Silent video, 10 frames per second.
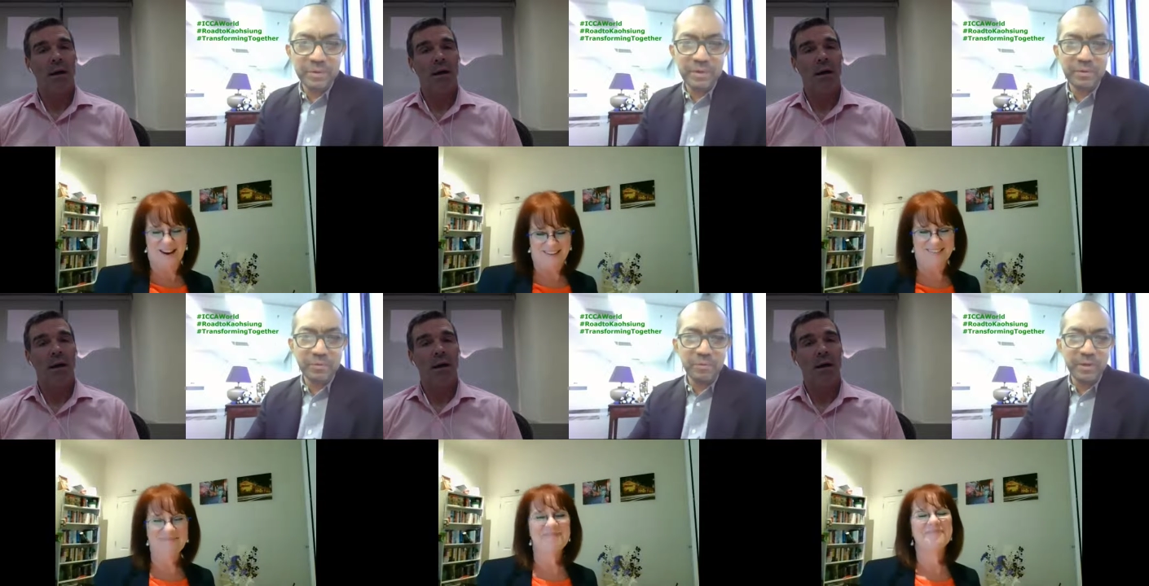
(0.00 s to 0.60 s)

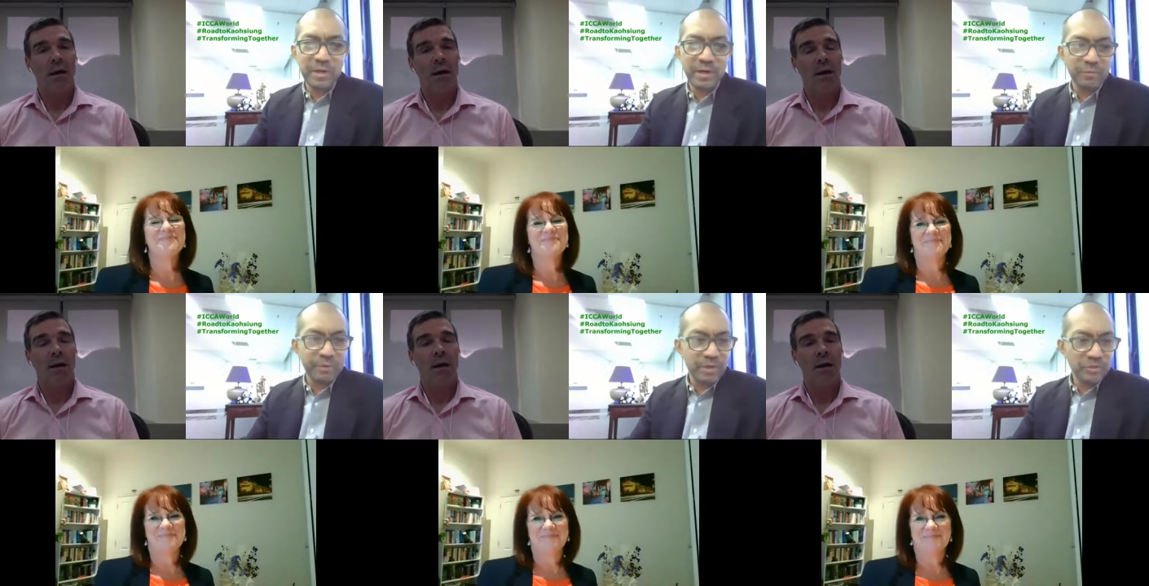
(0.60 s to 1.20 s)
Speaker 1: we, we, are,
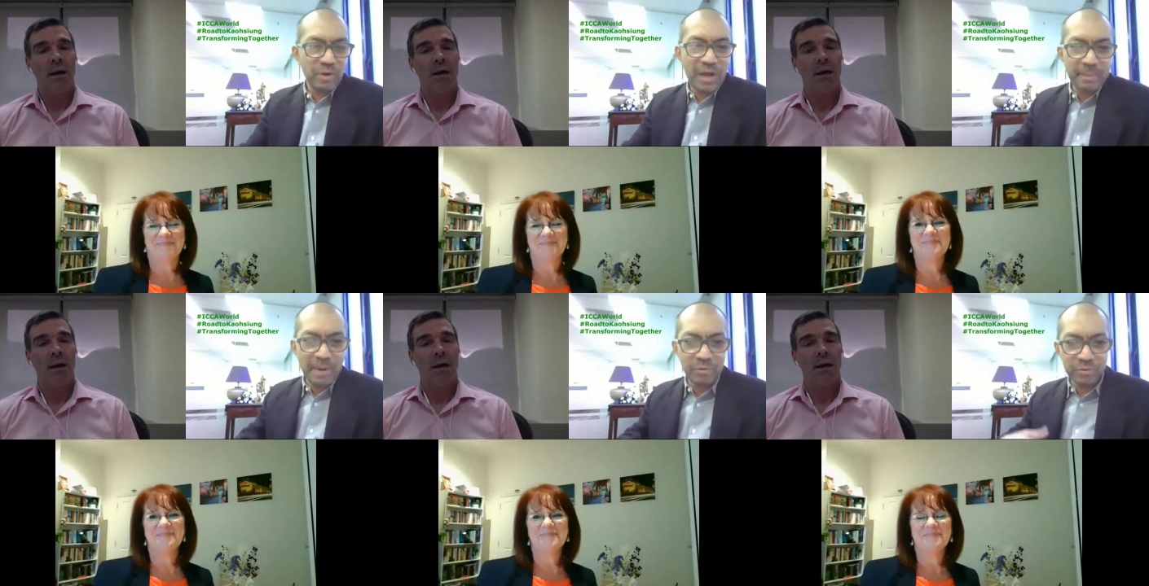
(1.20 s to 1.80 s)
we are so
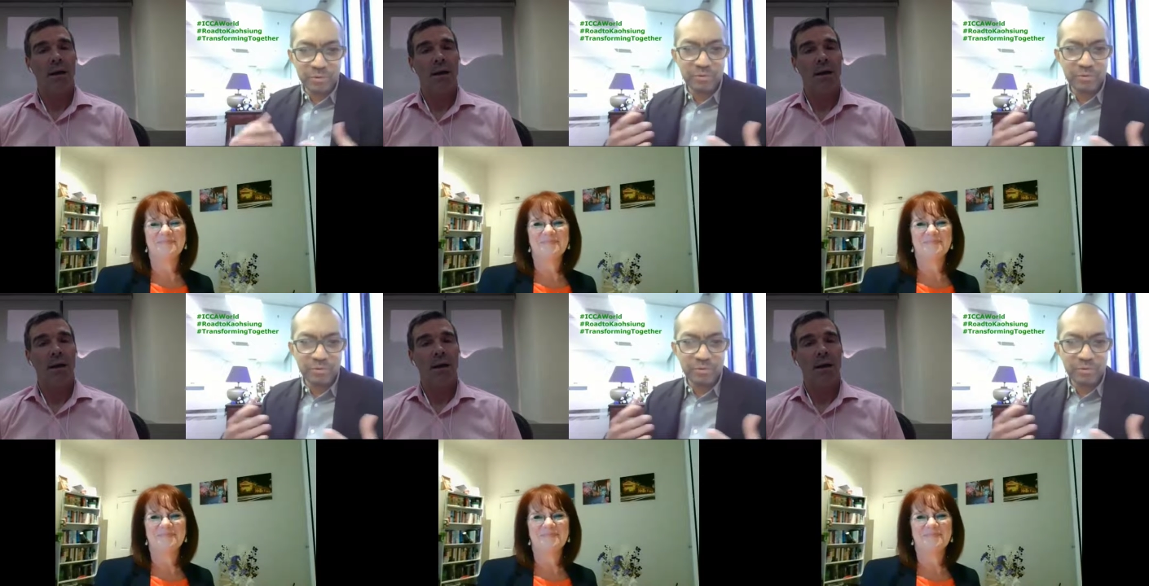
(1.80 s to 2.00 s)
hype out